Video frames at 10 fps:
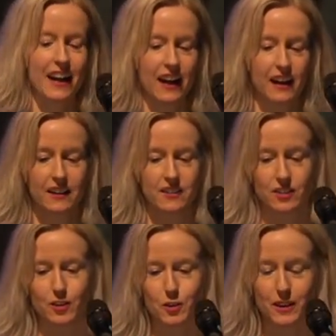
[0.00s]
Uh,
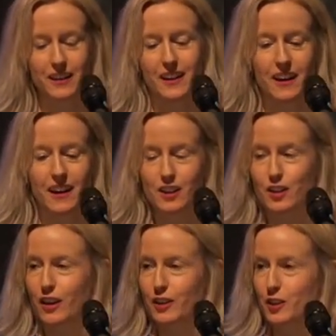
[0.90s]
so I'll
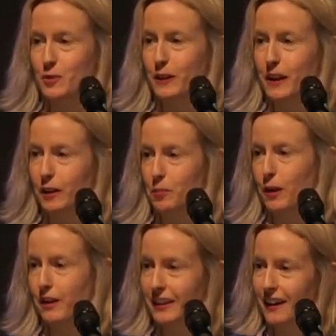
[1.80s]
try not to be like a
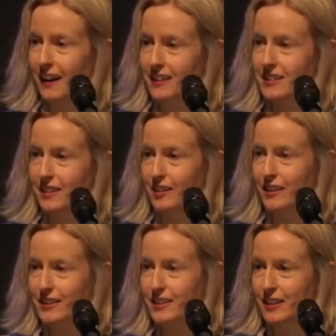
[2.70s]
podcast that you're
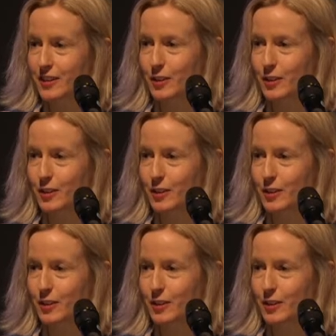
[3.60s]
listening